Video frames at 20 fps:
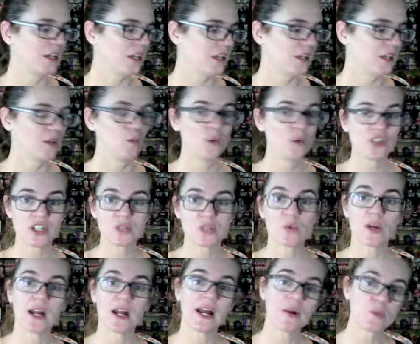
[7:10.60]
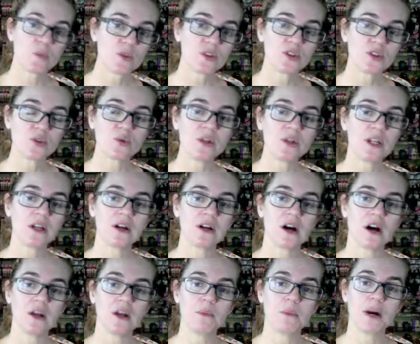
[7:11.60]
which is what I was doing
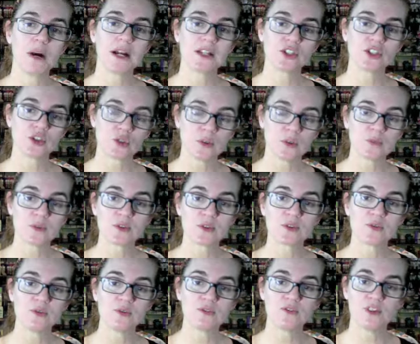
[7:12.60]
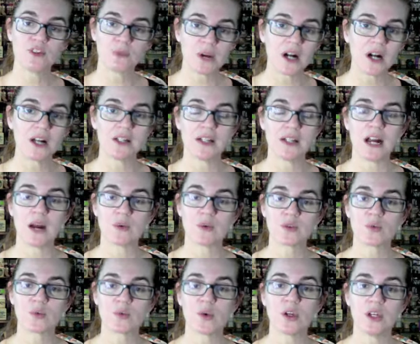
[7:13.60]
on my trip to Vermont. I was
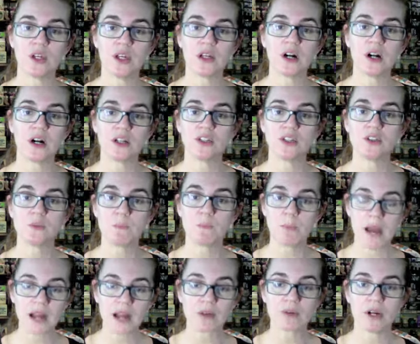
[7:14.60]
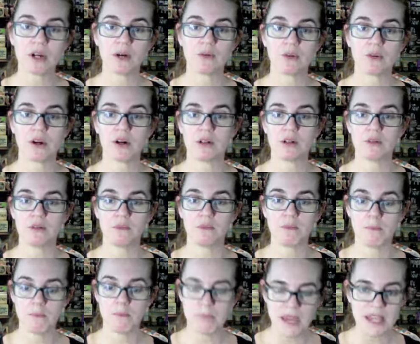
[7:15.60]
working on background, on
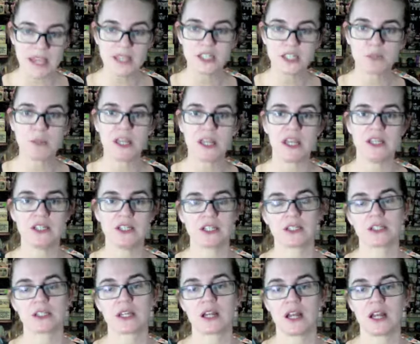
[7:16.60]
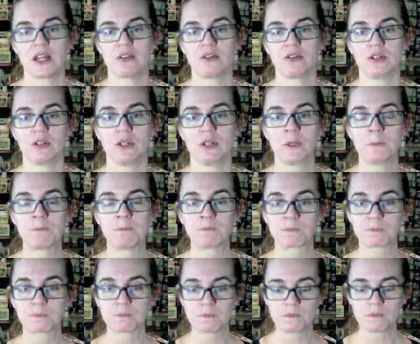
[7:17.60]
base pages that I could
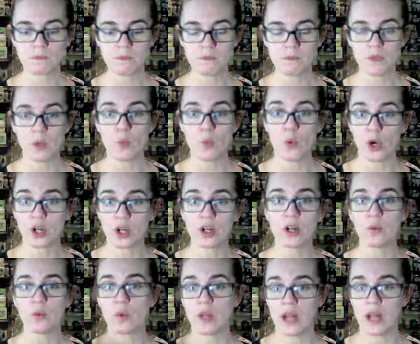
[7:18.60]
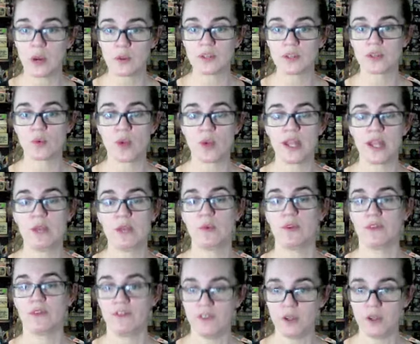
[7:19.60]
work on while I was away with
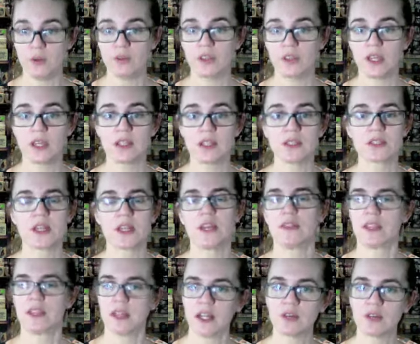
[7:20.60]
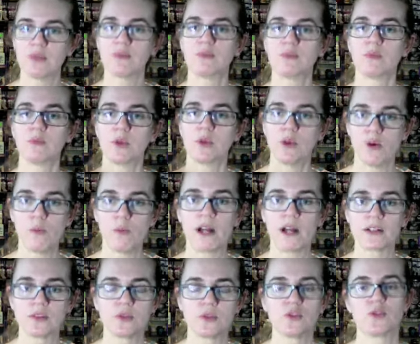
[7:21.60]
few things, and then I could go back
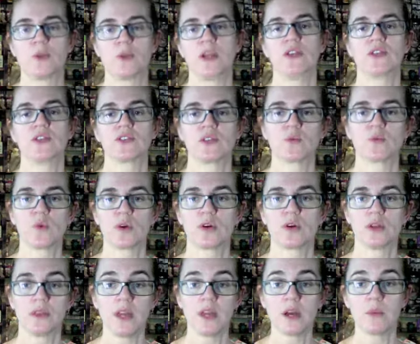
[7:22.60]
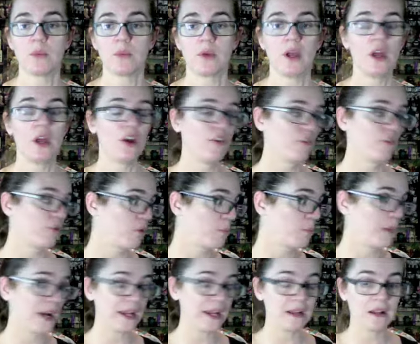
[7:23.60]
to those pages and work on them. For
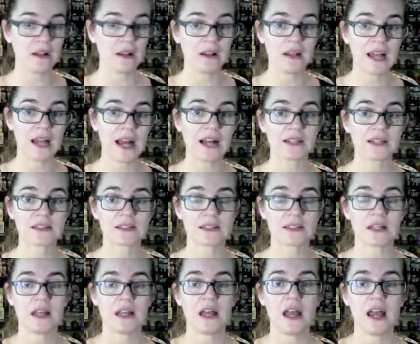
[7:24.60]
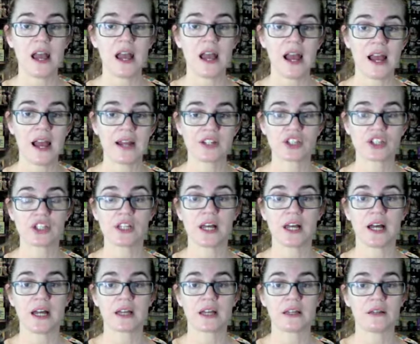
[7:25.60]
my last
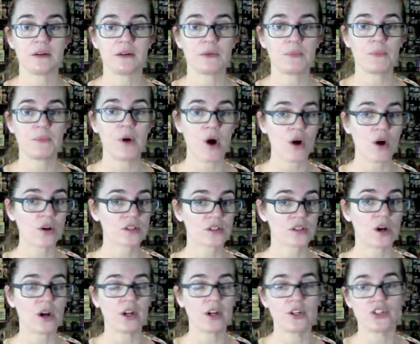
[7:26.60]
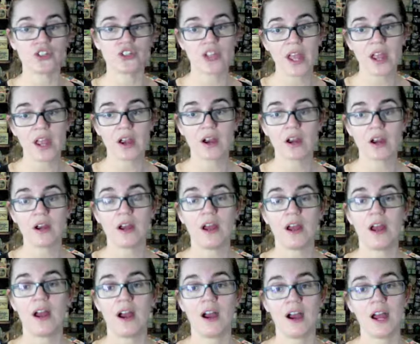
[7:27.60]
hashtag Pogus Art Share,
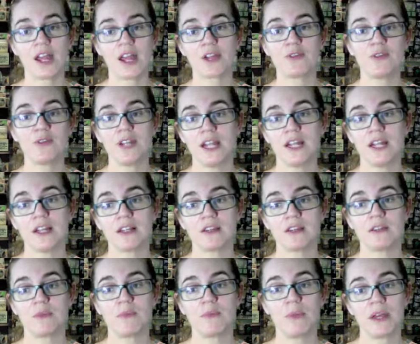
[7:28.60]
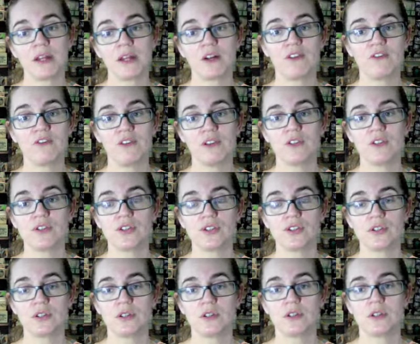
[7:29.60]
I created the betta fish
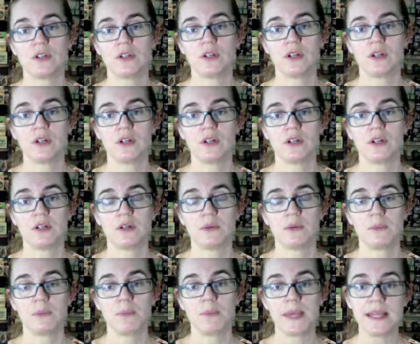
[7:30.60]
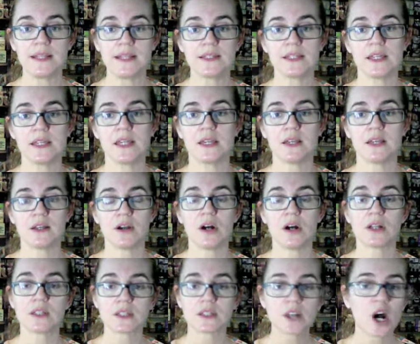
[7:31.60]
painting
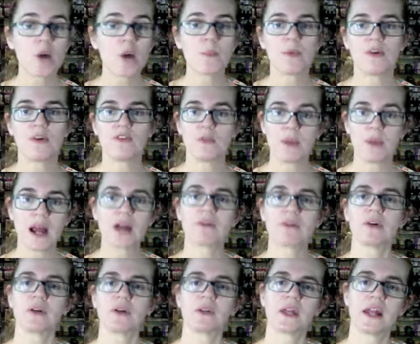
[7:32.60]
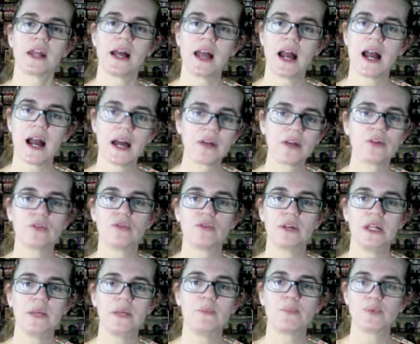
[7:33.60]
on top of a background that I had
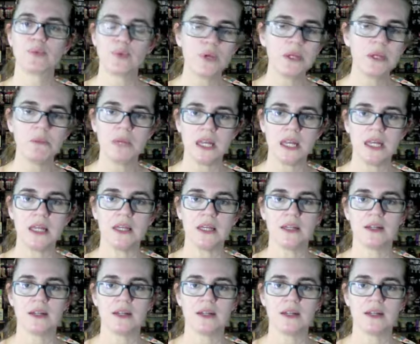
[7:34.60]
already pre-made.